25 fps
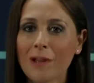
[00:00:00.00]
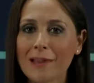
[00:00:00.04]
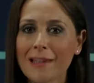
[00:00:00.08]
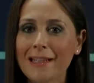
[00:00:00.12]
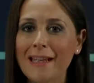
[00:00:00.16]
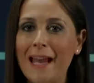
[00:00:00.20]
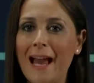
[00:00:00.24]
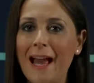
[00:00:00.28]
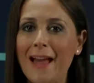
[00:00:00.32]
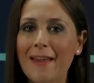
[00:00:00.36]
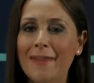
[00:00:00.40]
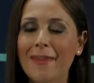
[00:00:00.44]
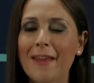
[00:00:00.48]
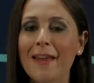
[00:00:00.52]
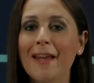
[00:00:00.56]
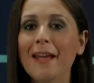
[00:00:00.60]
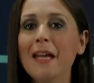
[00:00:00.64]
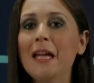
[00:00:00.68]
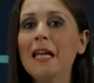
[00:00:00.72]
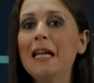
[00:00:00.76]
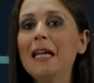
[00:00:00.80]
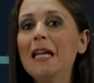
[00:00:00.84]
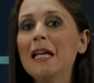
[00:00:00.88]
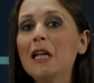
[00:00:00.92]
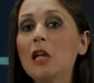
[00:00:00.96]
came
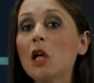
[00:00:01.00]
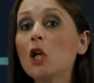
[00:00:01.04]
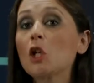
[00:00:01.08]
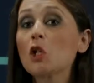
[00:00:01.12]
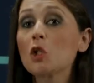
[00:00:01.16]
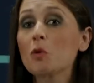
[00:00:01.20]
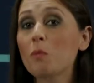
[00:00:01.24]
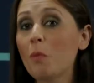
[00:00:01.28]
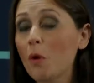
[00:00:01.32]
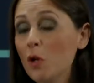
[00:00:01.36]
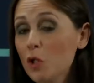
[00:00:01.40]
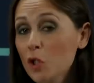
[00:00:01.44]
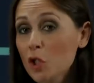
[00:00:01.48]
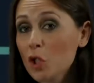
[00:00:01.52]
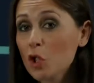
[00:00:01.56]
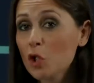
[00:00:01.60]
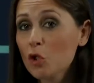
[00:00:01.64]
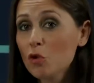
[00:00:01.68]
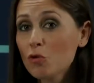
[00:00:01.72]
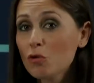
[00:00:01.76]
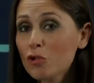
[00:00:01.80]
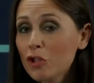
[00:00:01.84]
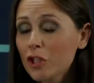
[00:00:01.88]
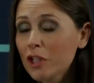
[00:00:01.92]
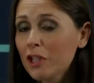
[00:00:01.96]
up, what
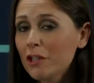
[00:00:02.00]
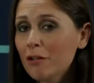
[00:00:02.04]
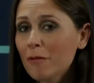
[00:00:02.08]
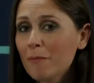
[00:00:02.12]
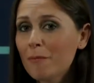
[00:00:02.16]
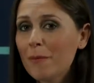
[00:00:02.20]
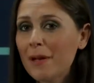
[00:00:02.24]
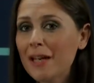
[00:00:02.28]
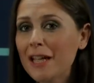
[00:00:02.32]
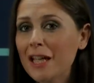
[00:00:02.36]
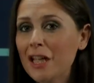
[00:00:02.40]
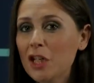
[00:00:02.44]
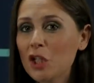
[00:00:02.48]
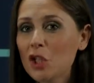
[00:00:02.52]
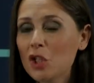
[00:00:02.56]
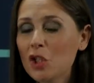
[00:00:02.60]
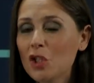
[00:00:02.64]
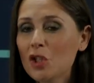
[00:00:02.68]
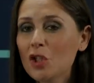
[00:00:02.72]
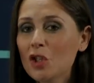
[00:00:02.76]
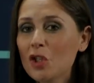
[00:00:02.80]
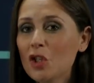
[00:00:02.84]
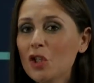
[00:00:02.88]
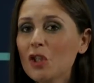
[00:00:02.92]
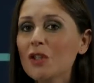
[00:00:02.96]
responses
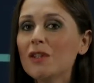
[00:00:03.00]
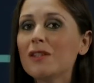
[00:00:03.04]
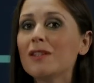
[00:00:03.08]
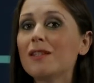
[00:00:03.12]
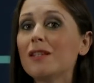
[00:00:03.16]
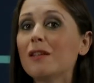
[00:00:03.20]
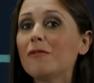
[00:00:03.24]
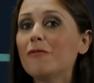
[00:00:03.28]
came up